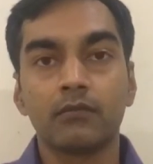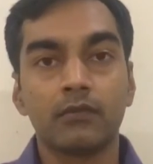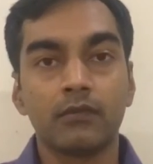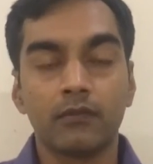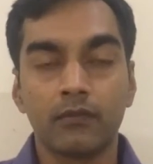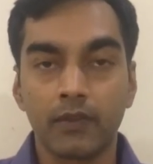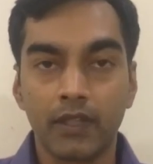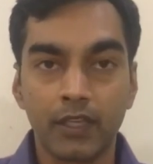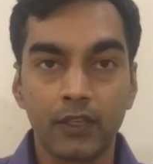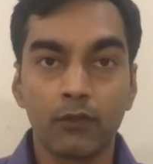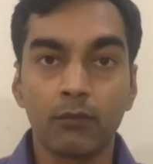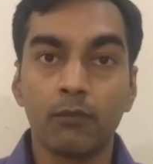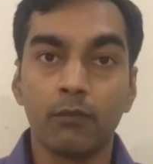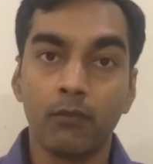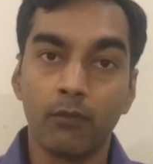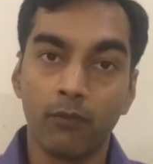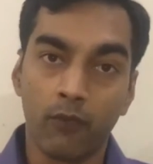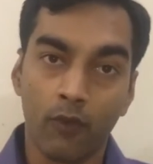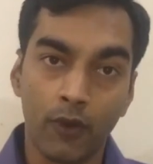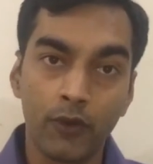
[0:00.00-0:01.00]
where you
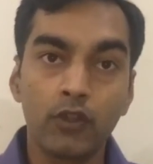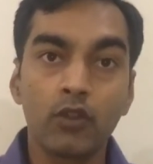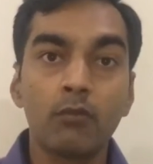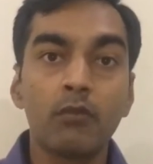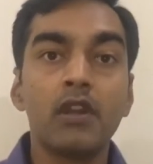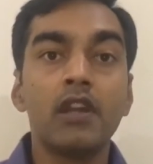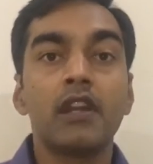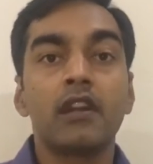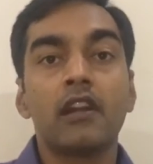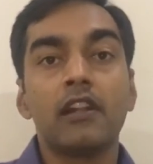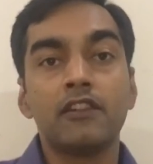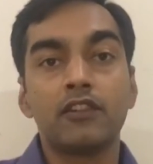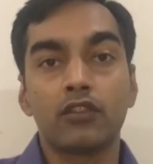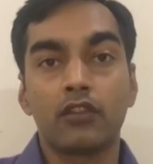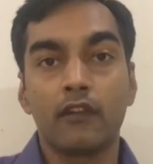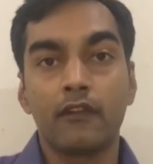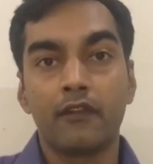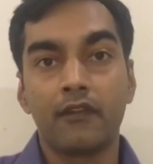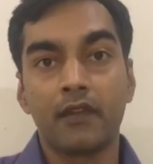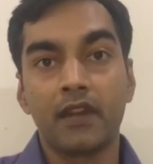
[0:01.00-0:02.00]
want to build a culture
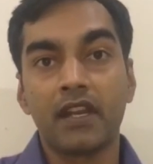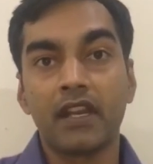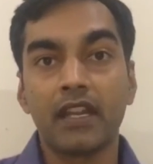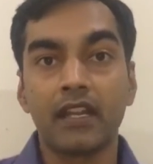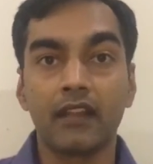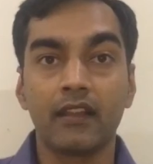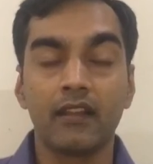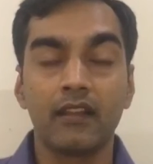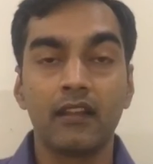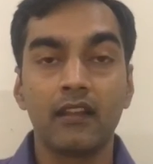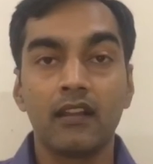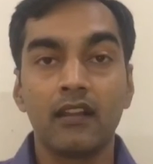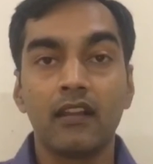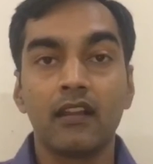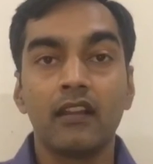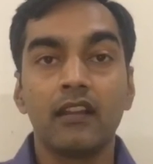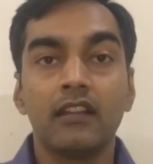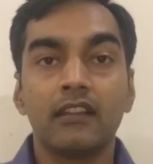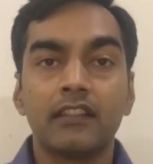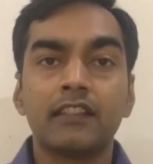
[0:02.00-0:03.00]
of training.
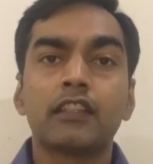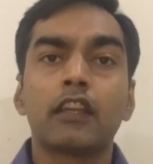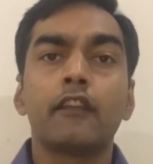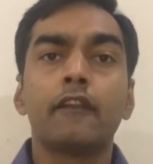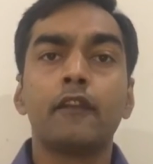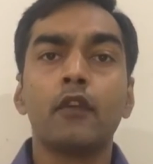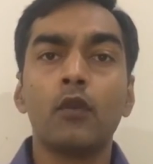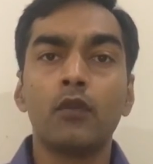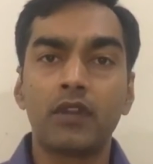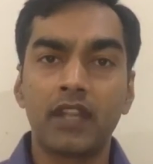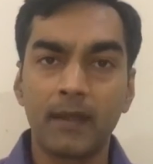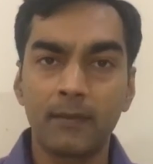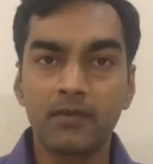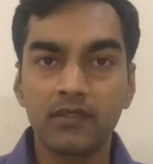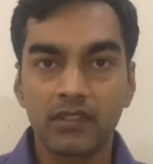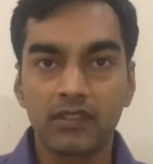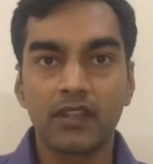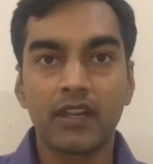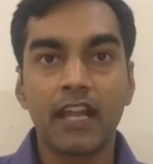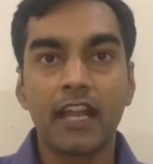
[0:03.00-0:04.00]
These are a few tips
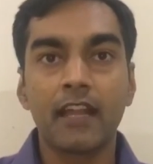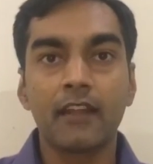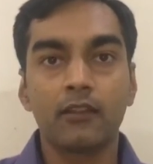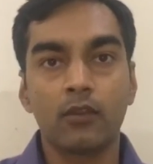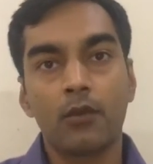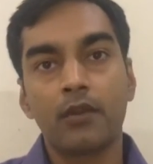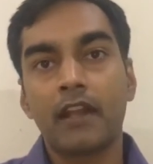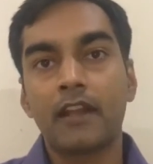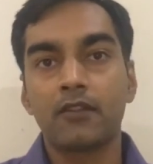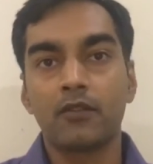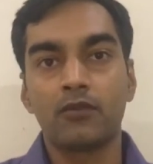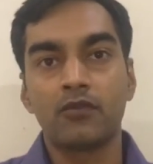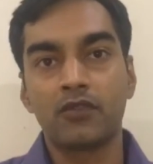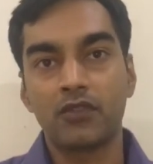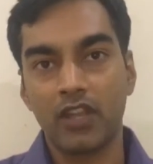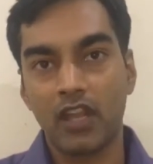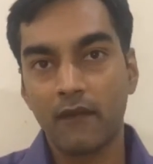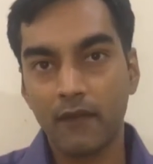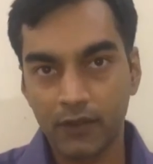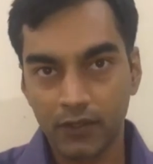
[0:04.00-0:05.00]
that I thought I should
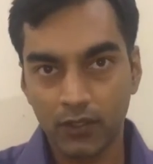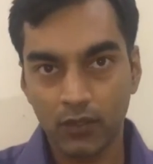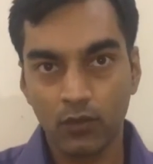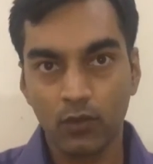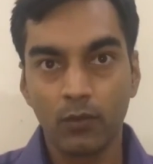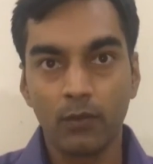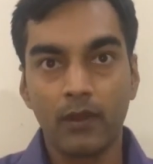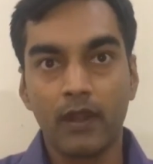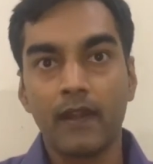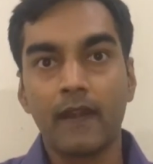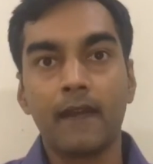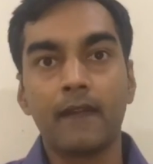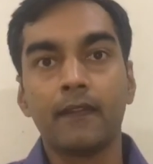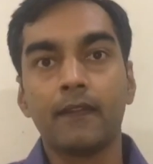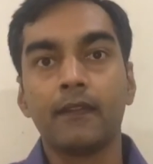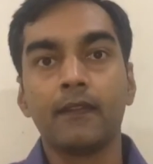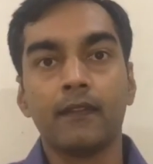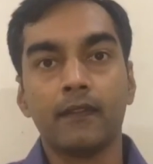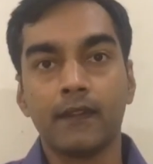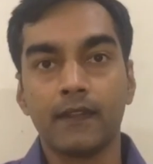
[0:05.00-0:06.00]
share with you
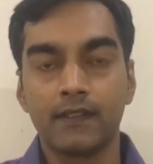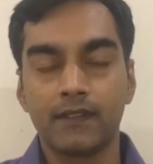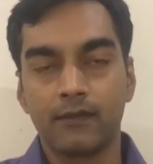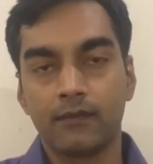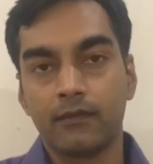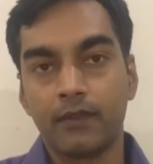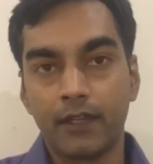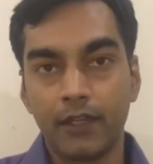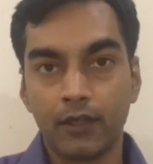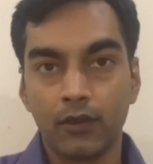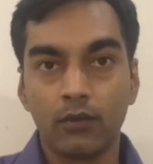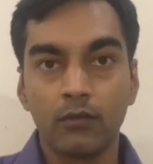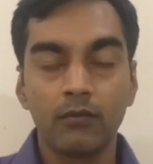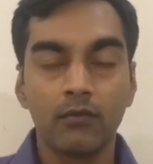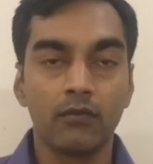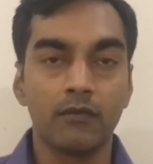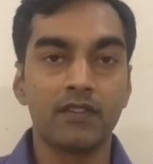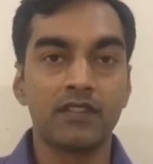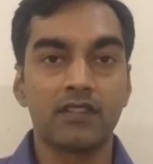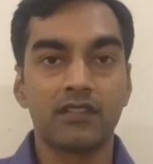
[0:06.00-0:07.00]
in this video,
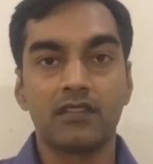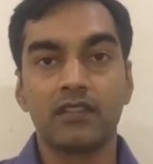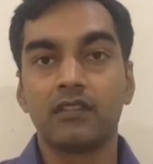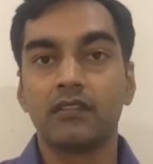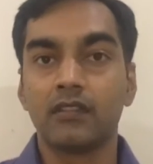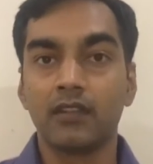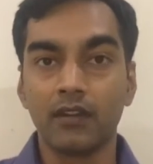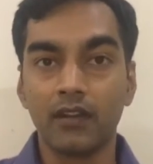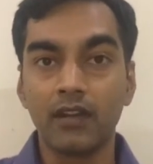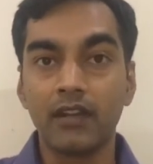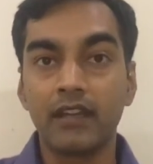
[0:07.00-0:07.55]
which is the third